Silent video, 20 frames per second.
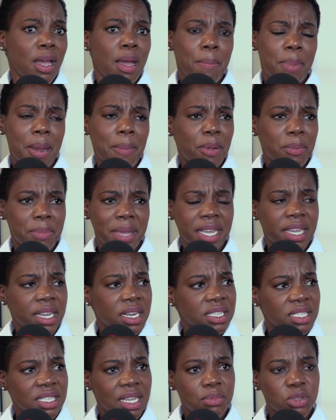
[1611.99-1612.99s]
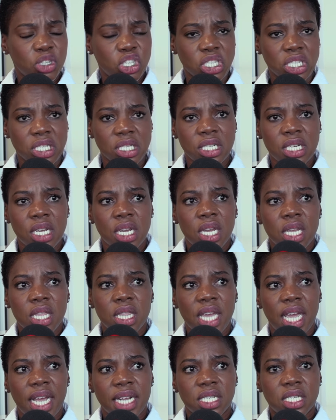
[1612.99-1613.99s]
People make an assumption
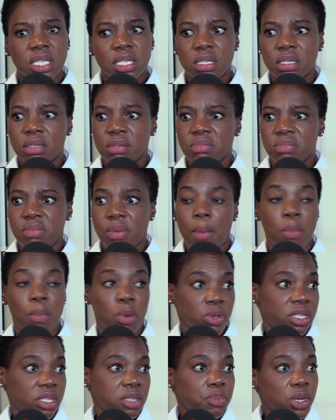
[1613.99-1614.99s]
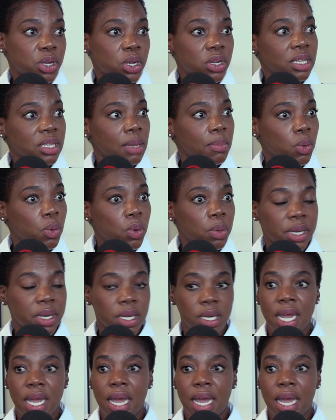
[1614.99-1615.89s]
that mostly because I'm a woman,